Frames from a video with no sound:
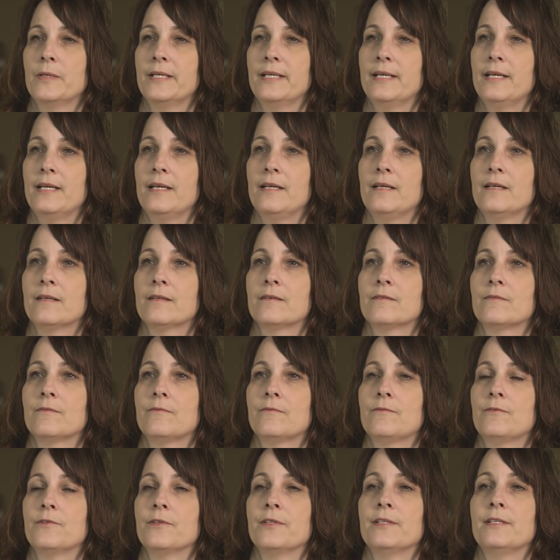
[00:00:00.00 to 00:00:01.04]
away,
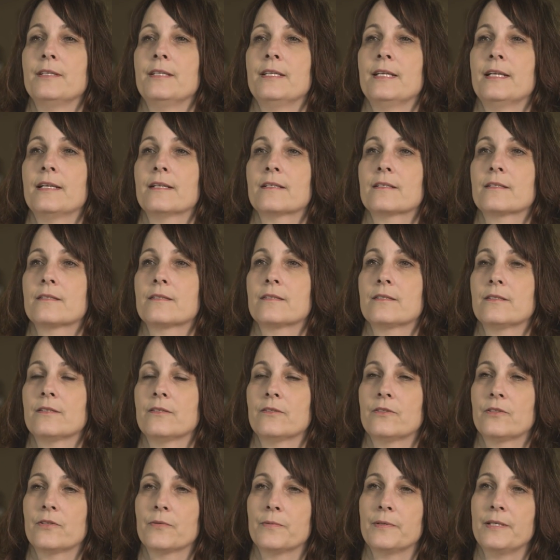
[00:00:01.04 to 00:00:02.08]
for the next
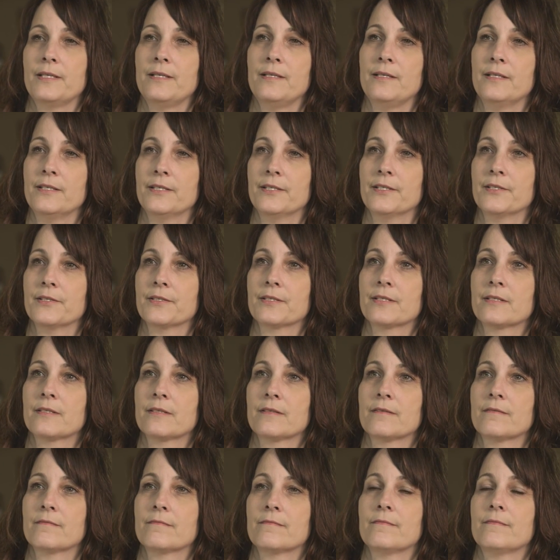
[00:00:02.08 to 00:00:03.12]
three
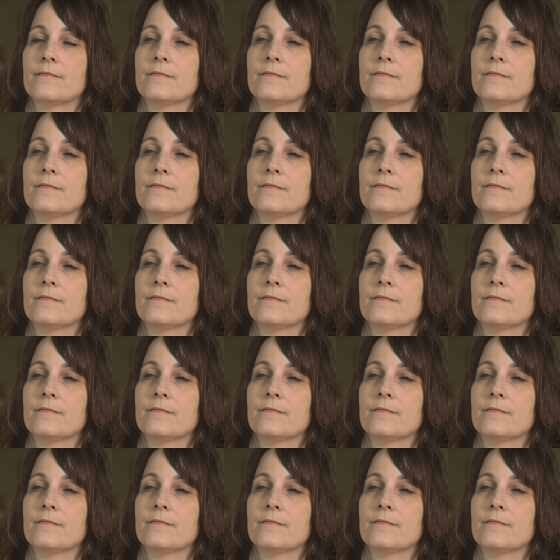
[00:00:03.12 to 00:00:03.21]
years,